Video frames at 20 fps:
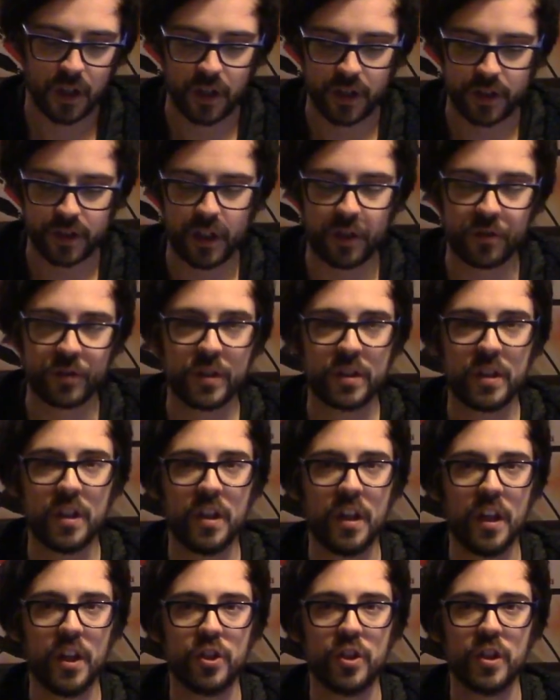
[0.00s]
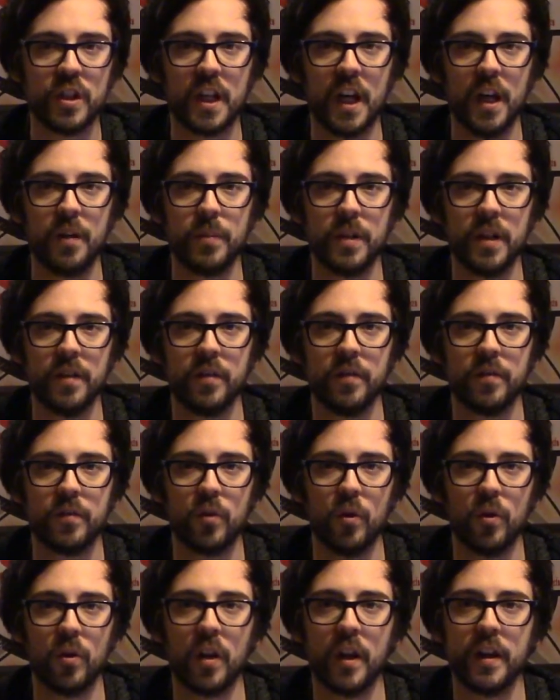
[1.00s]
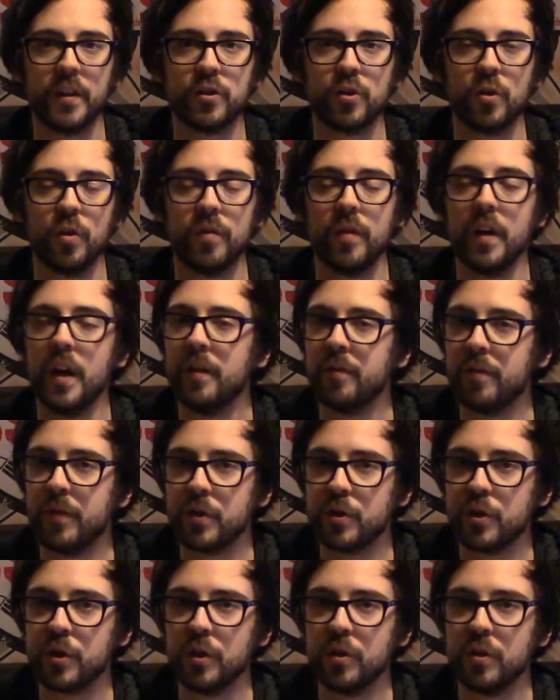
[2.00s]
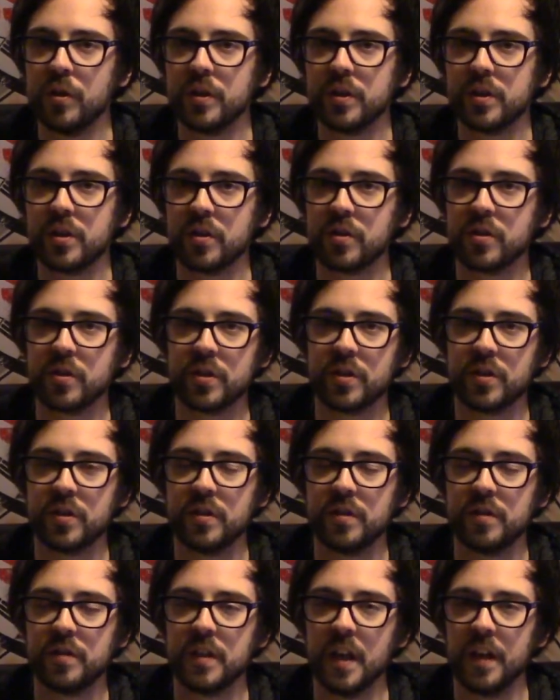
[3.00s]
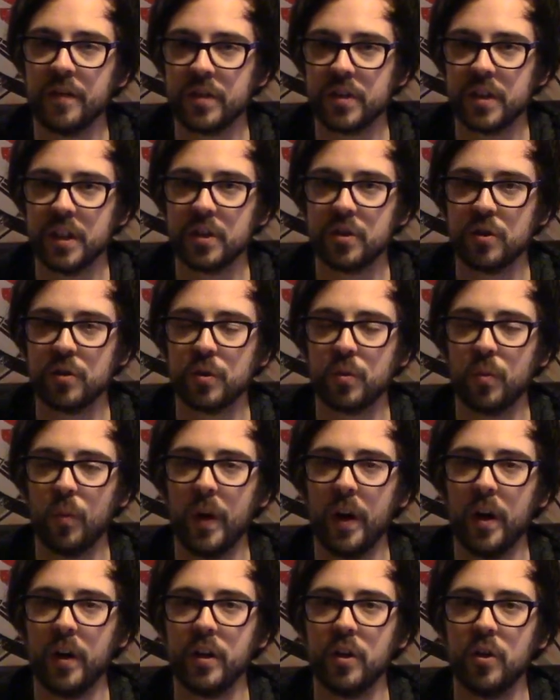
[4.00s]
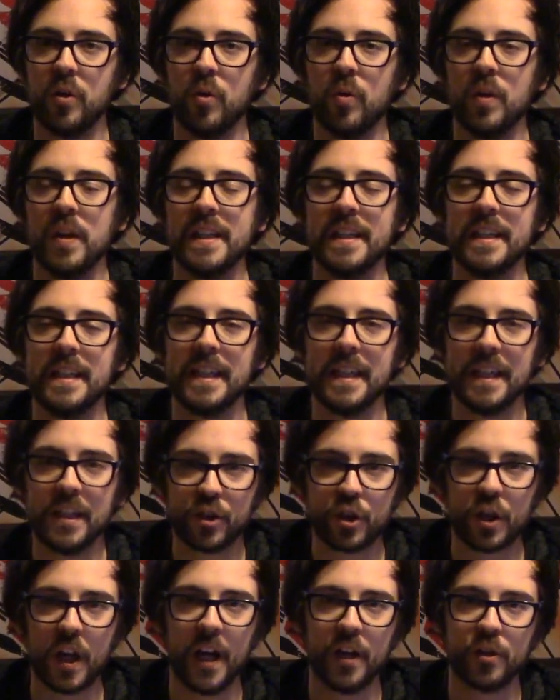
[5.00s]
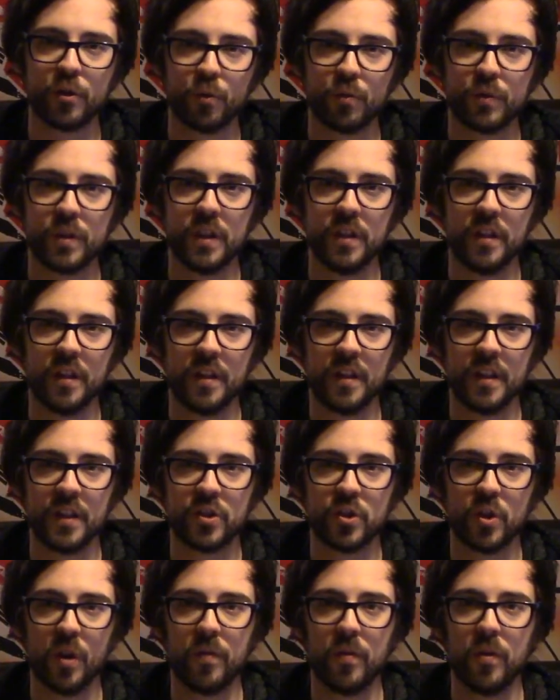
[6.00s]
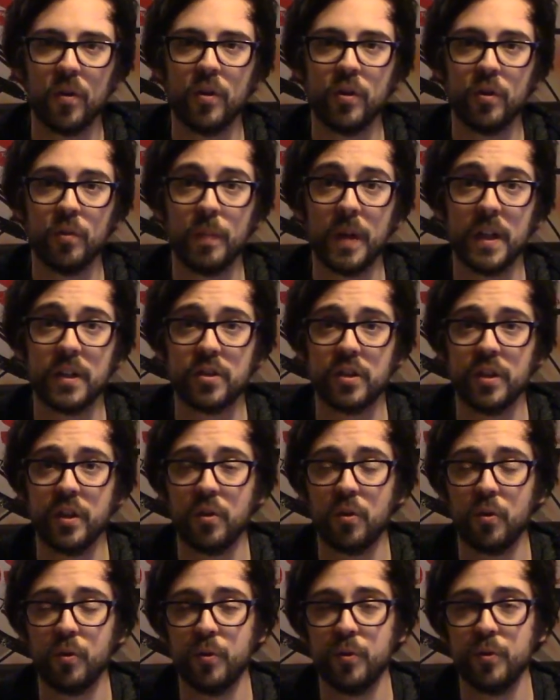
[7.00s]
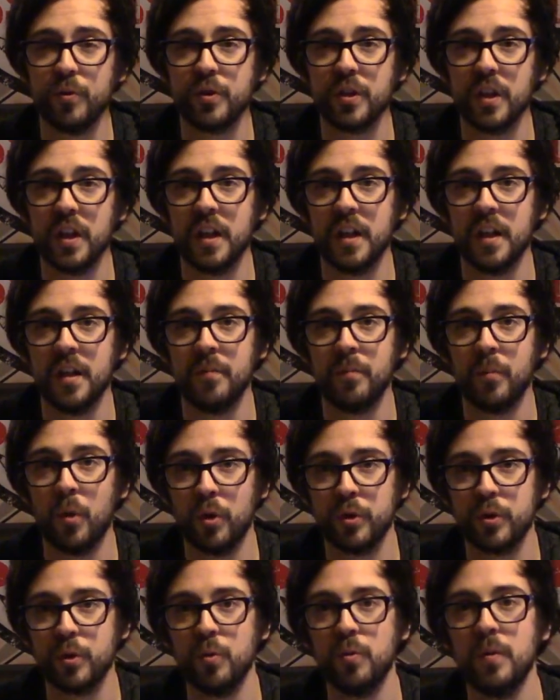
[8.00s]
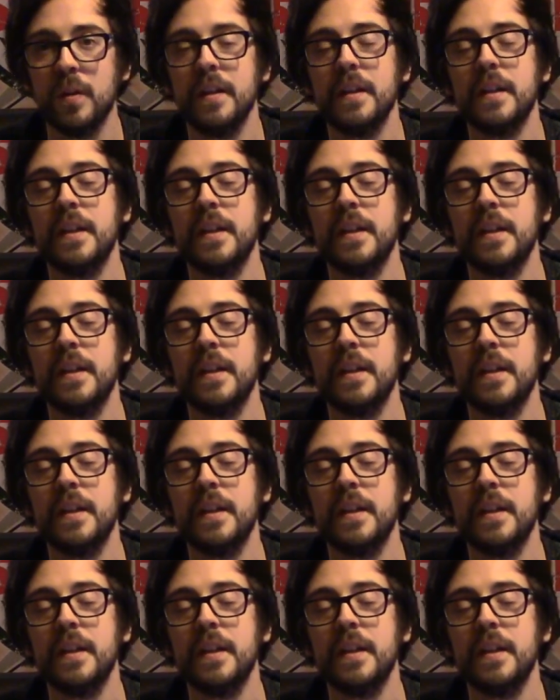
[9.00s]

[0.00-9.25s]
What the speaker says: So now deterioration can be if you've got like sort of infantry units such as Devastators, where, you know, each casualty that they suffer you basically lose a model,